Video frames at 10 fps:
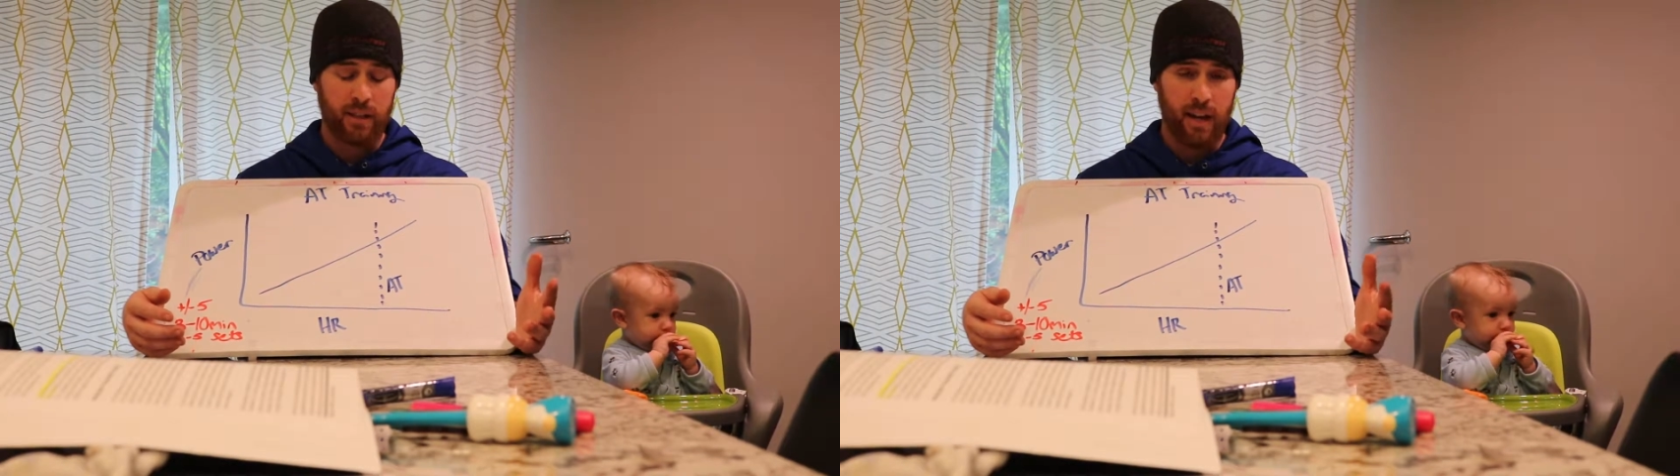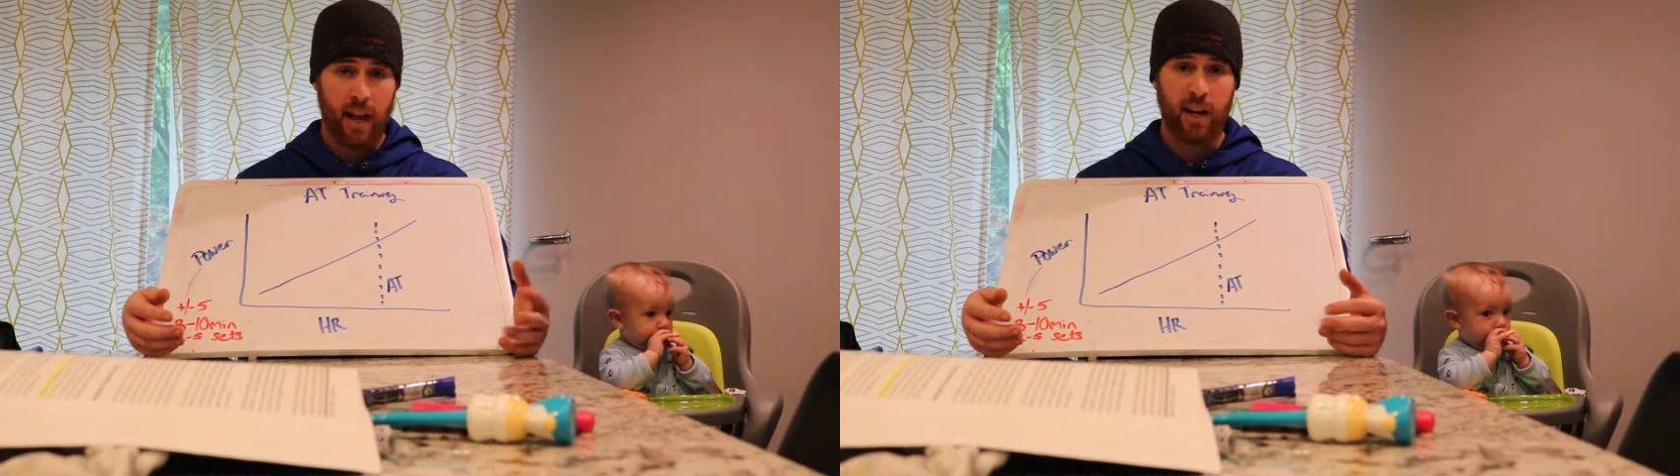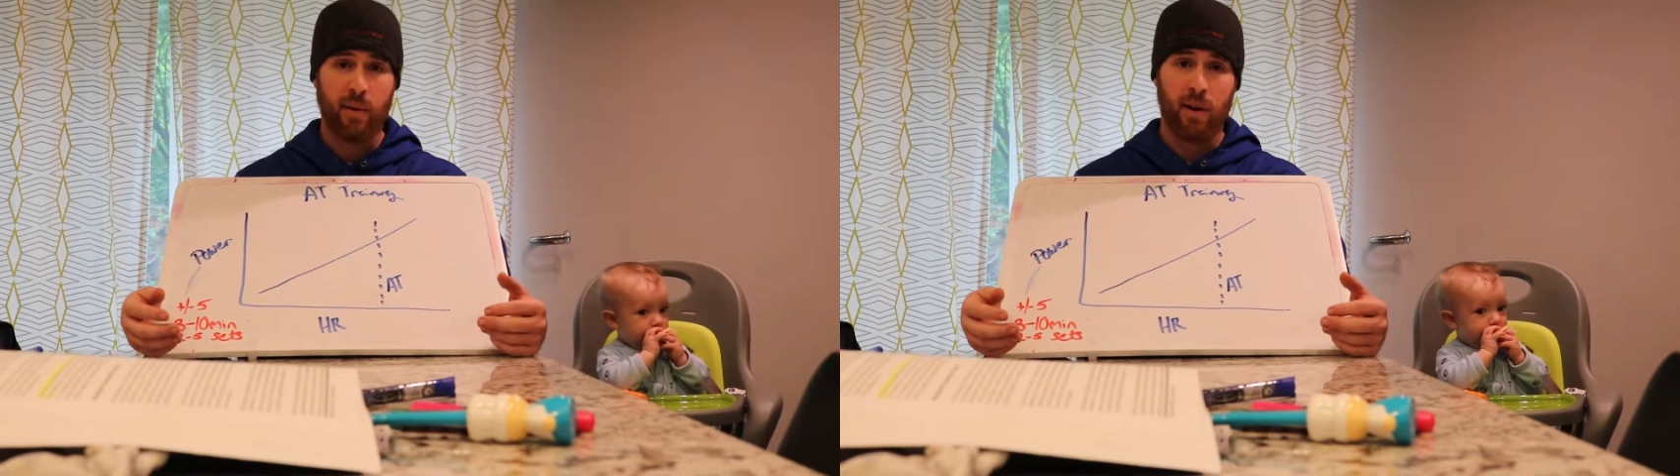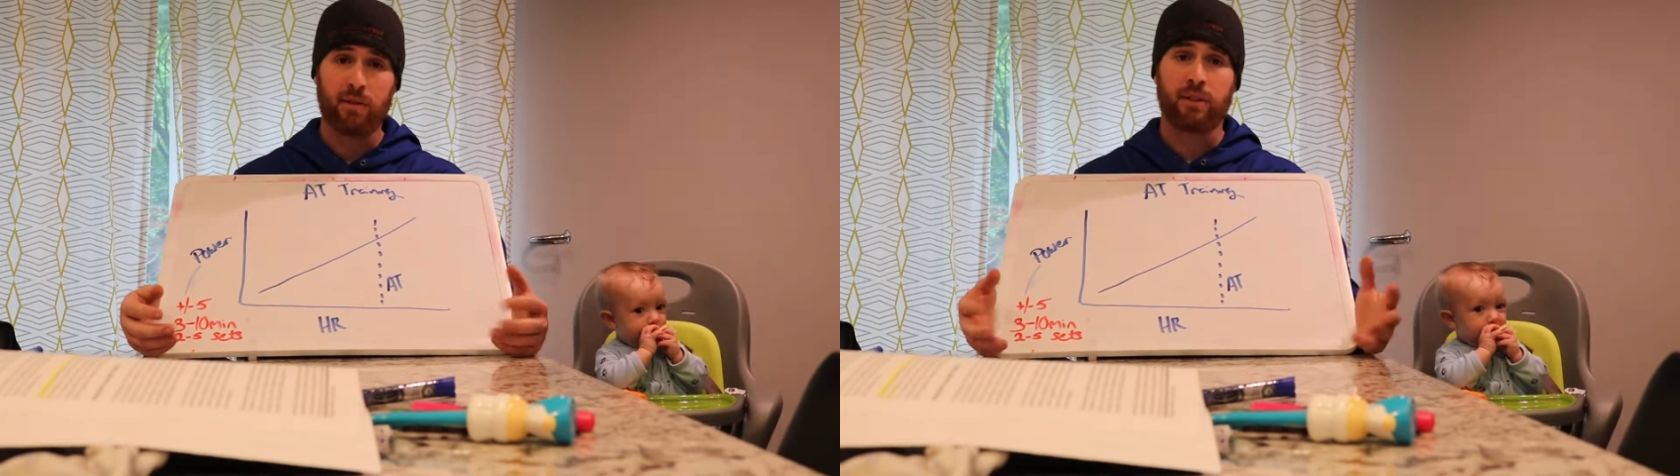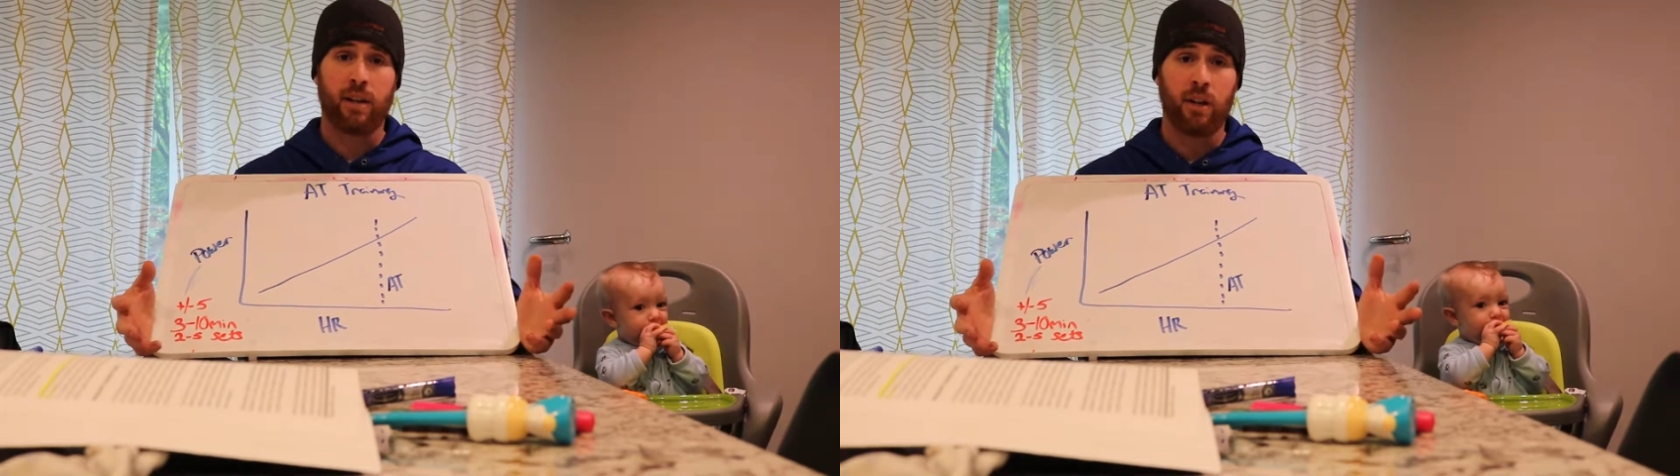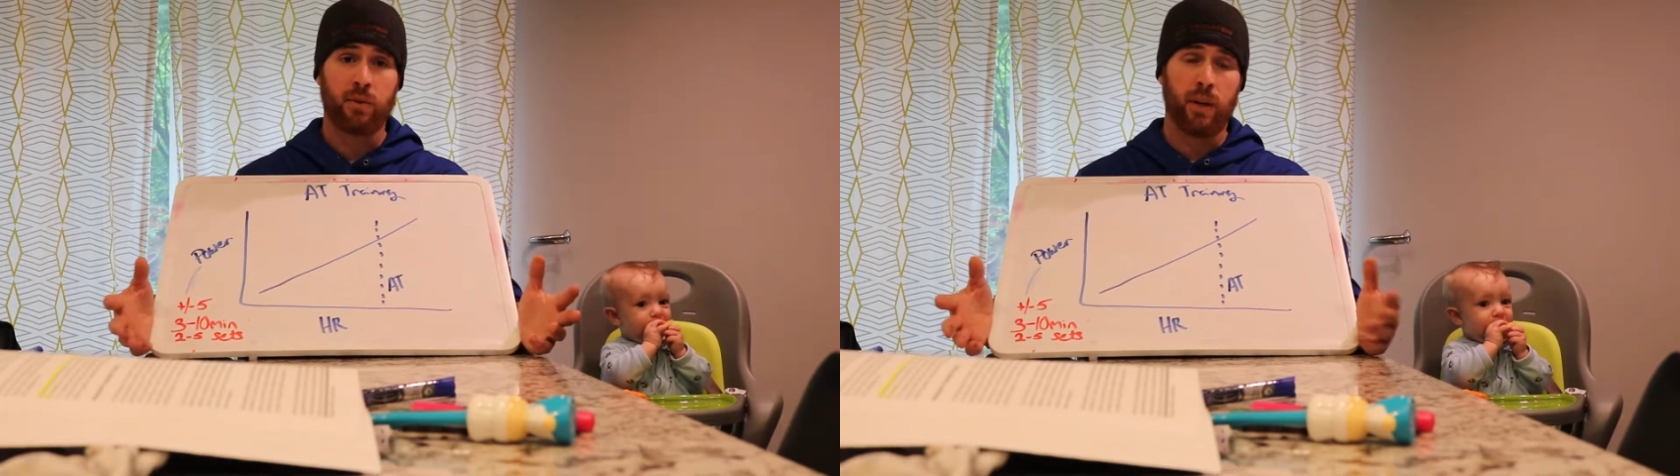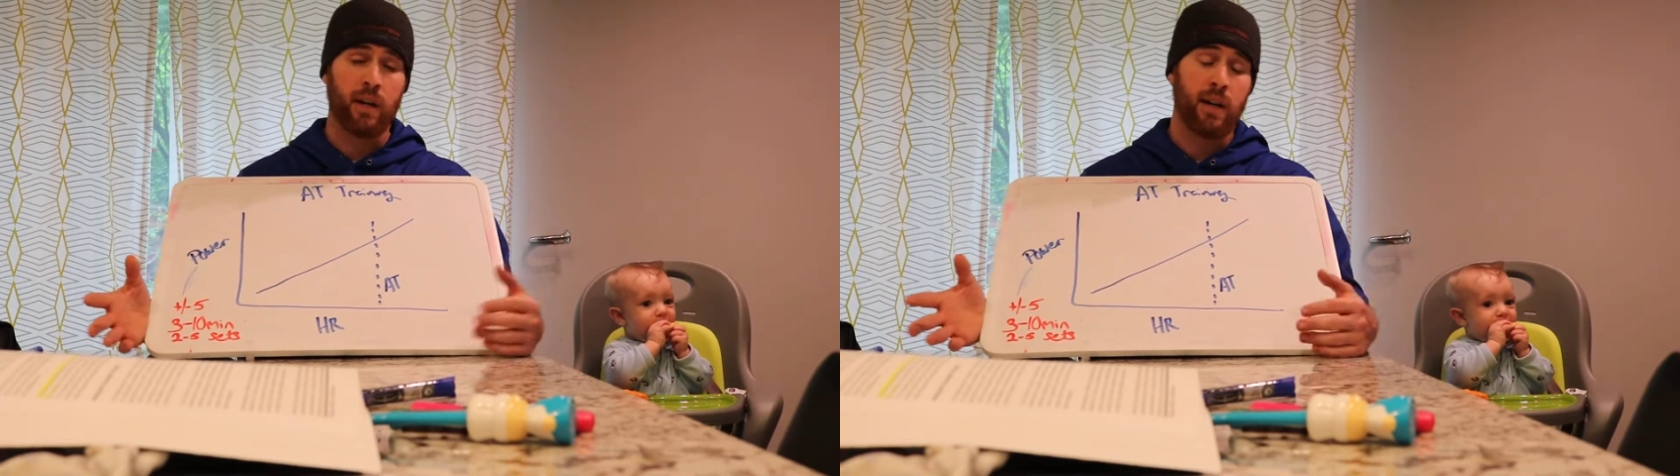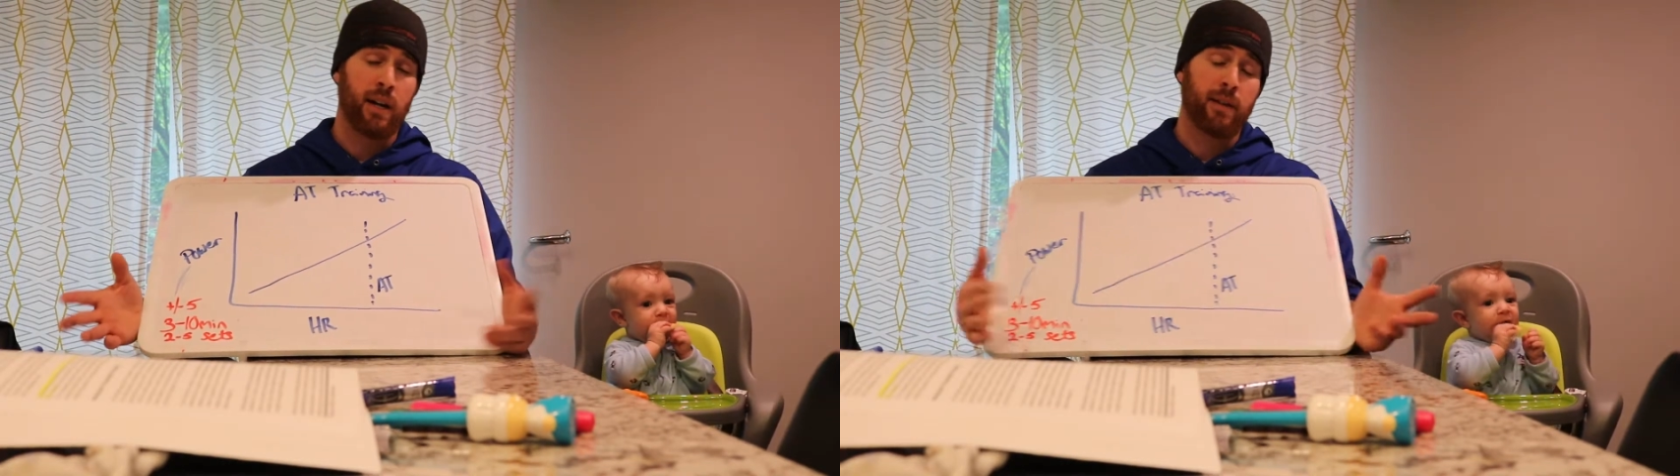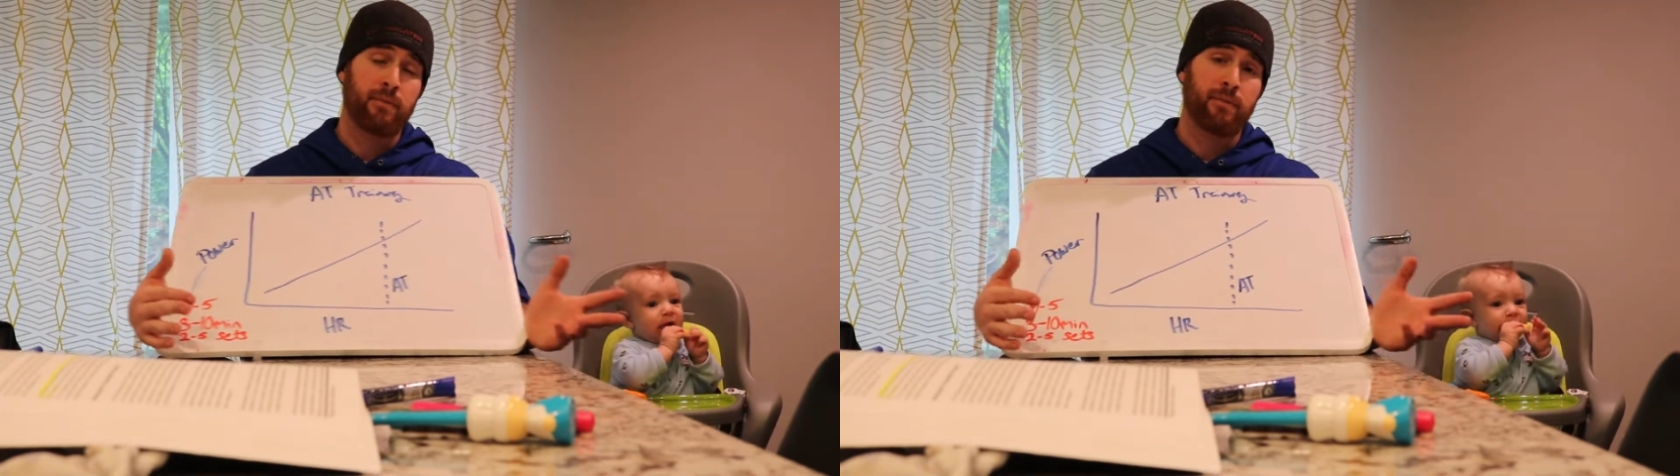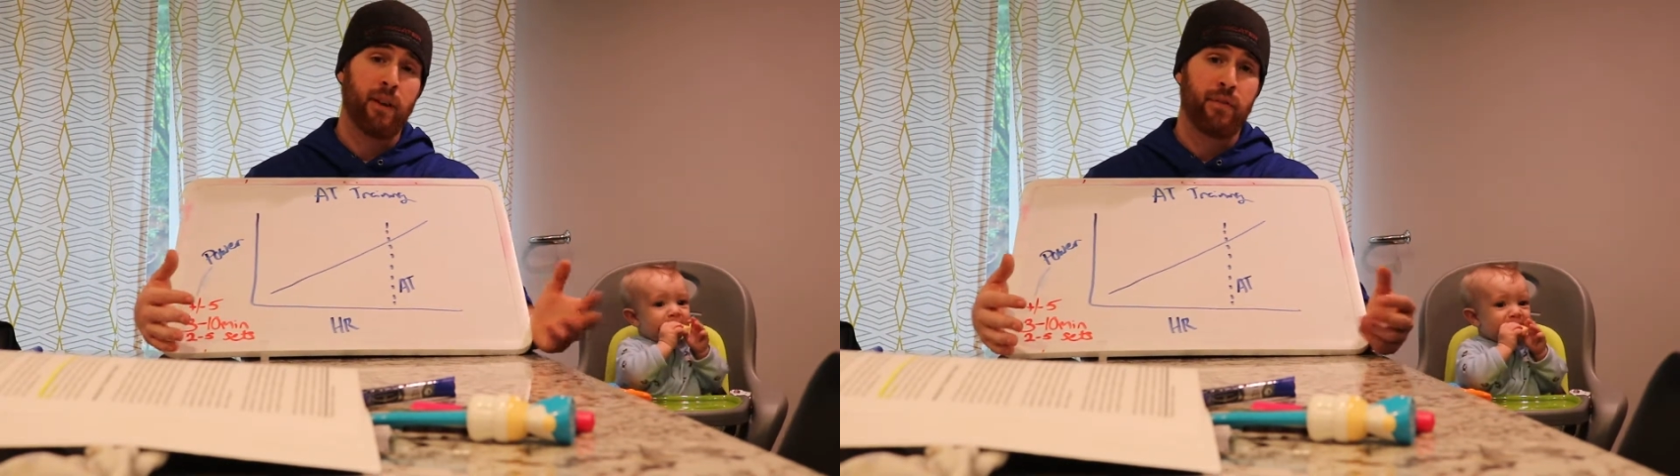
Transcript: to Andy about scheduling a